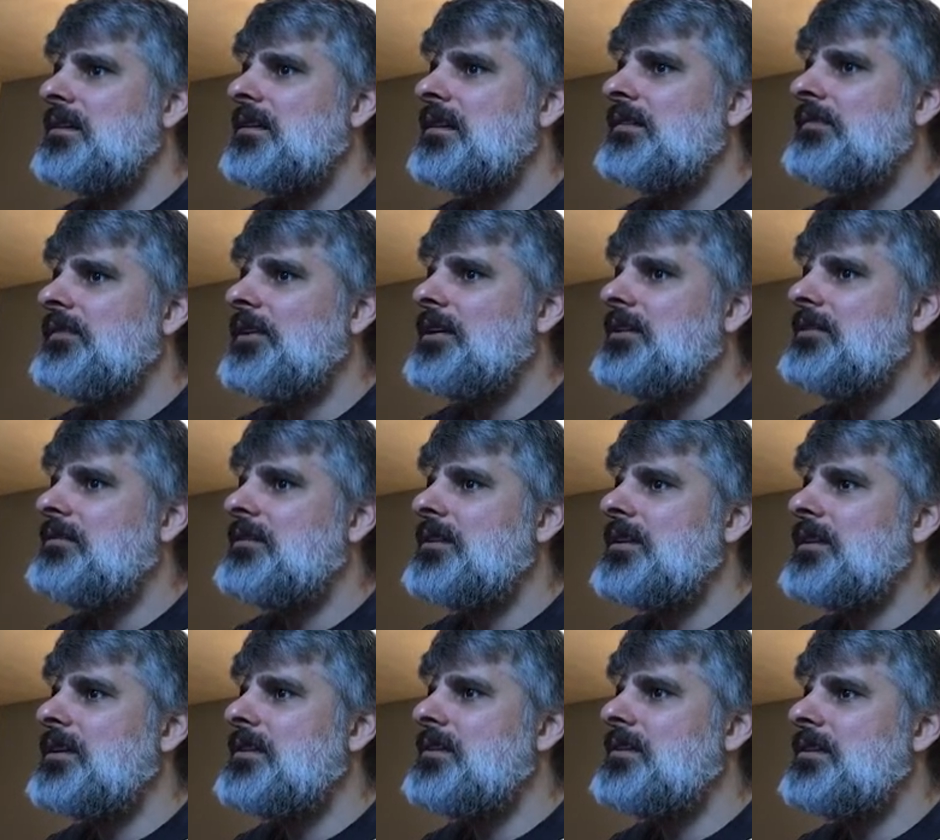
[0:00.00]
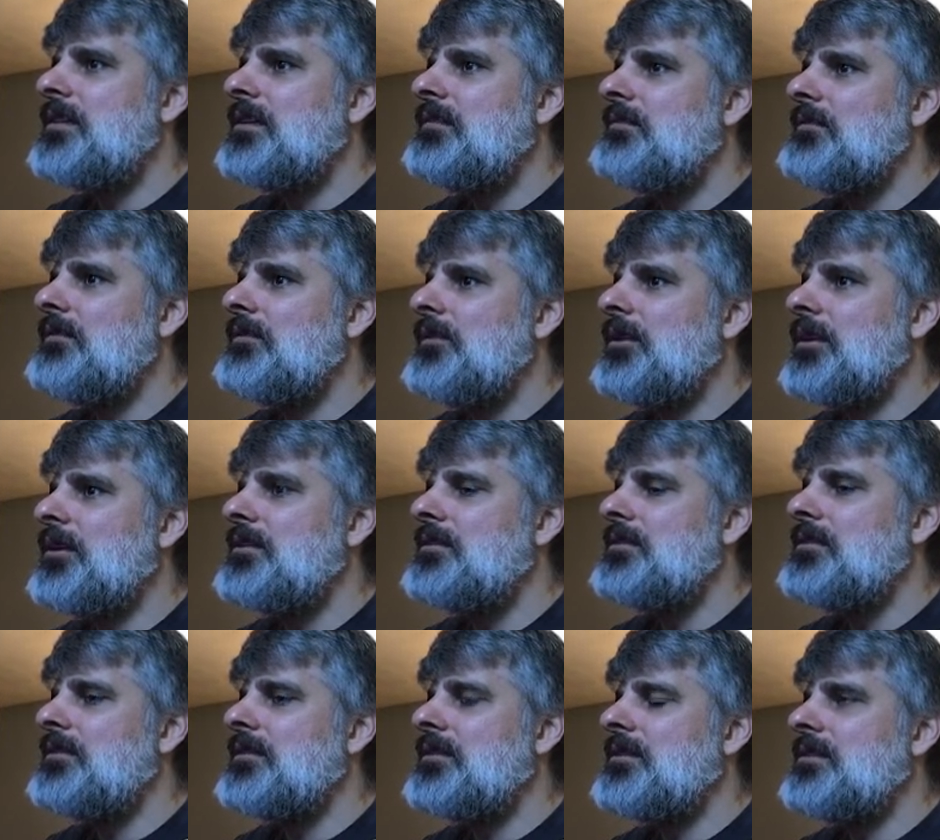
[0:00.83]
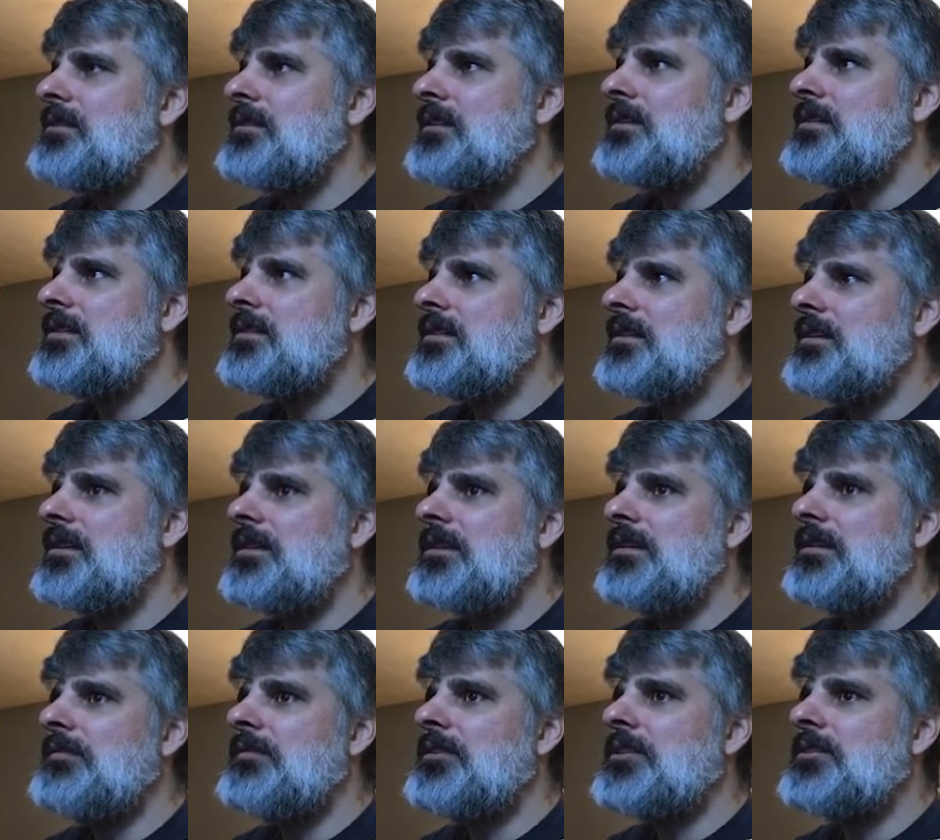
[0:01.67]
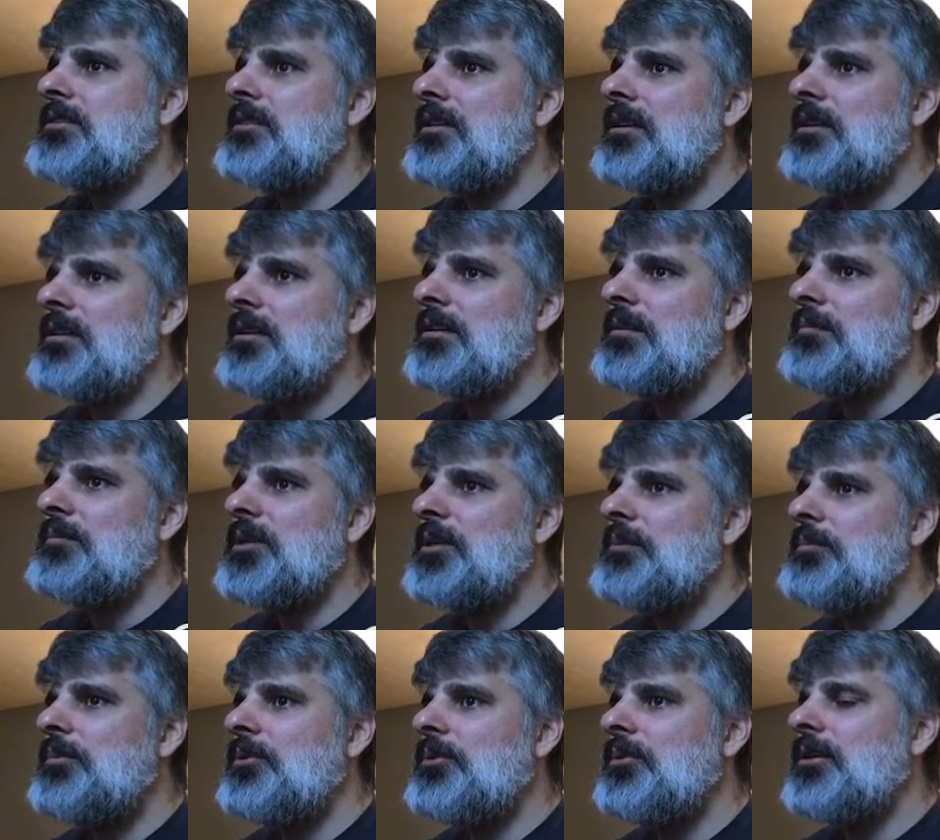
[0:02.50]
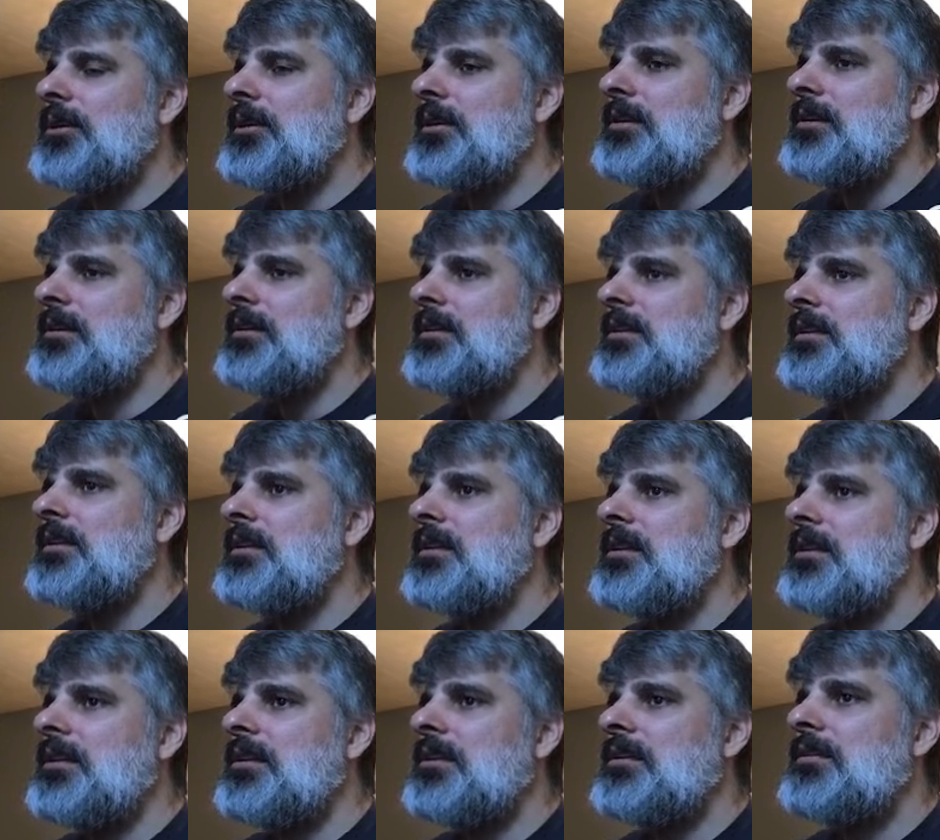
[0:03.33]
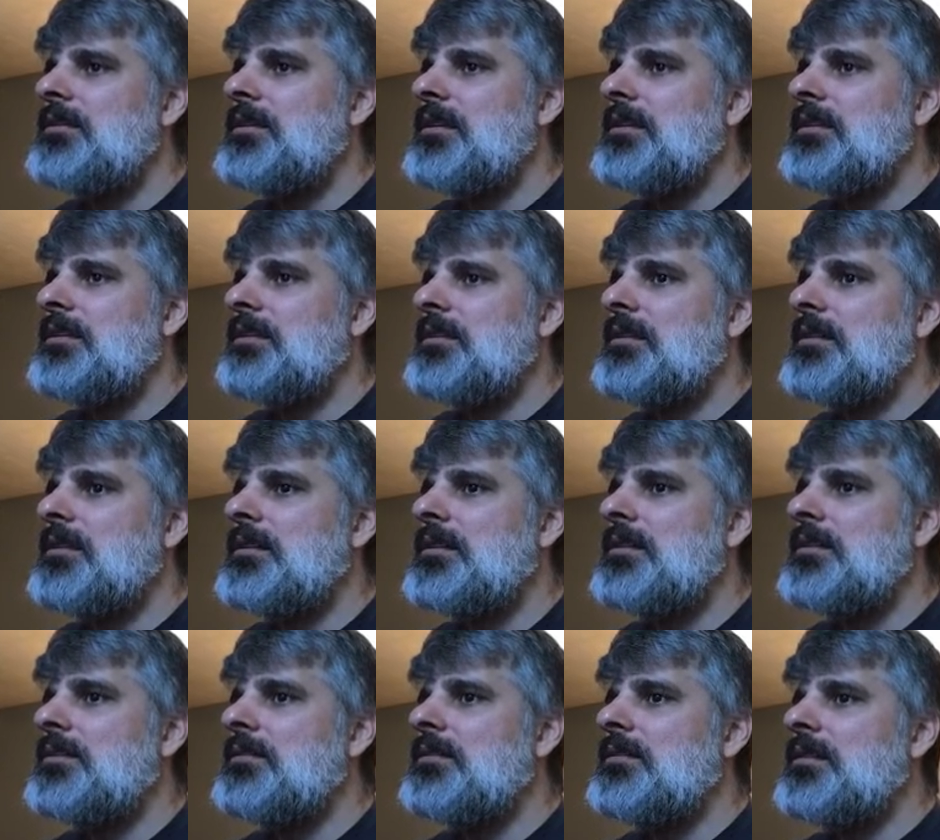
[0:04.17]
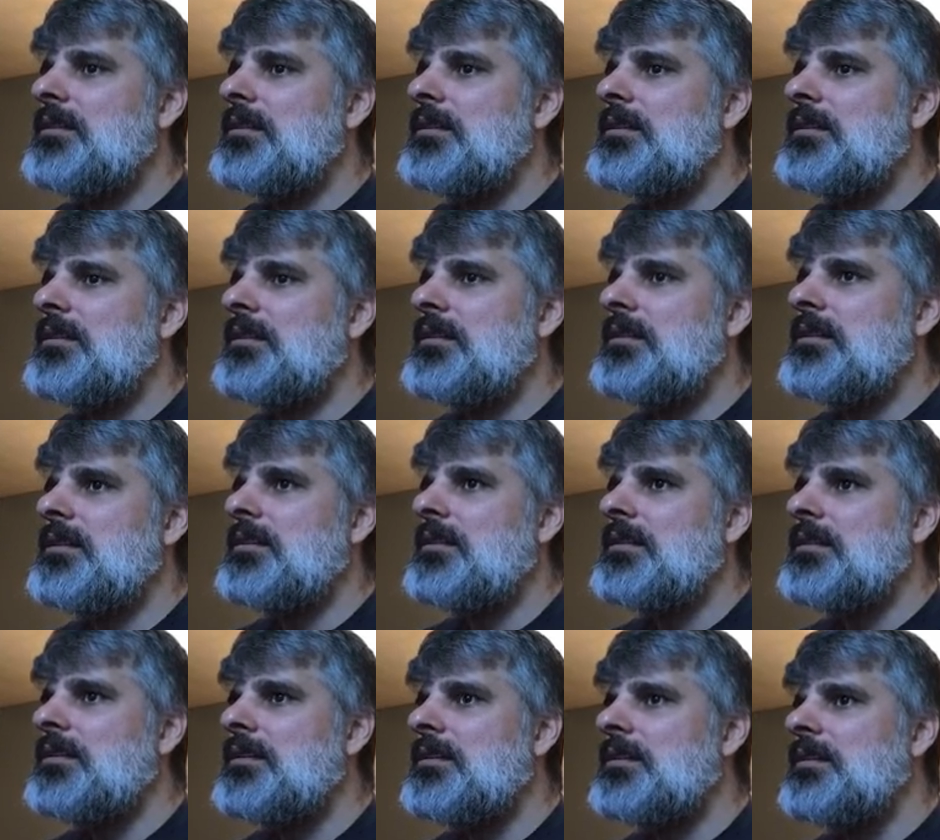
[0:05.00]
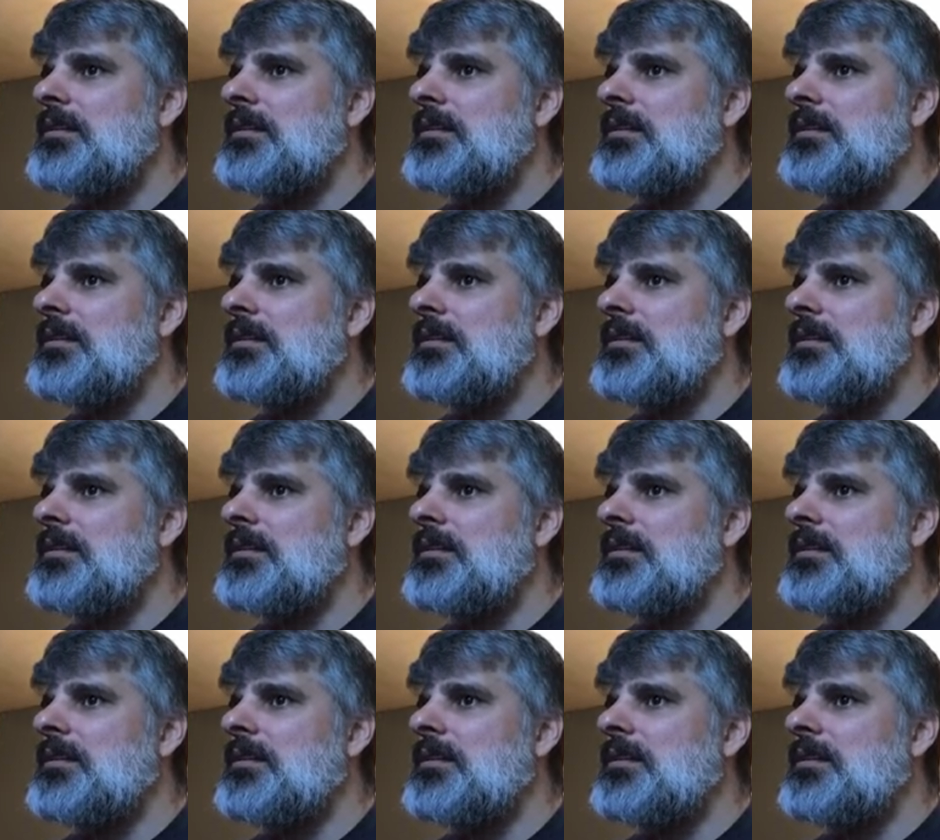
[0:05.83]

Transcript: Like if I do this and I roll like certain 6s, I gotta leave a shot on the midpoint. It's either this or this.